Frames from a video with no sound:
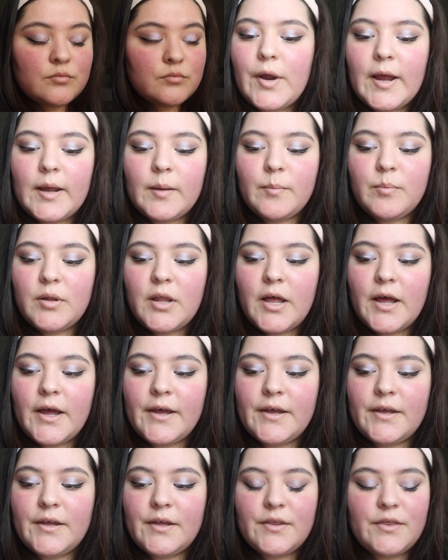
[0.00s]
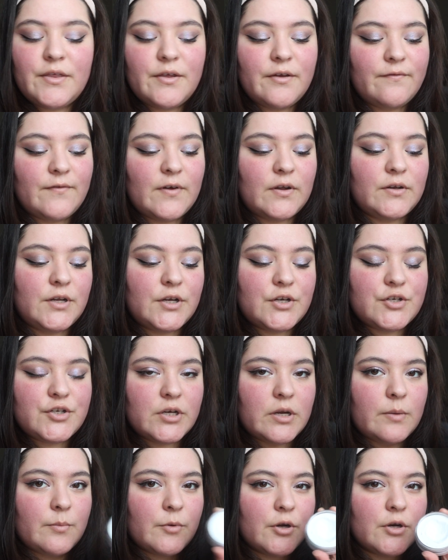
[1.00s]
I apply the
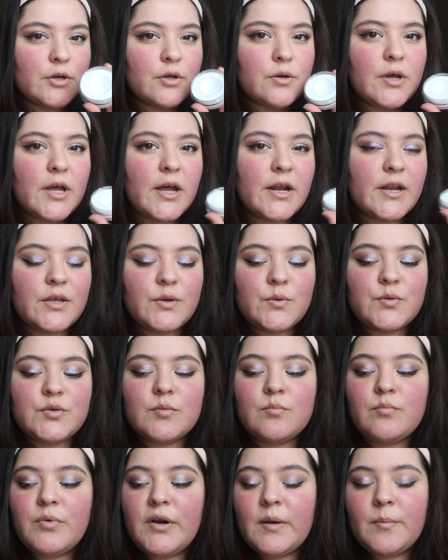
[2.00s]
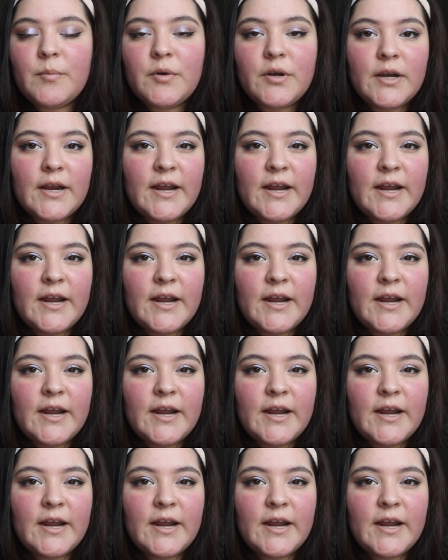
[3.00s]
foundation, I'm gonna go ahead and use some primer,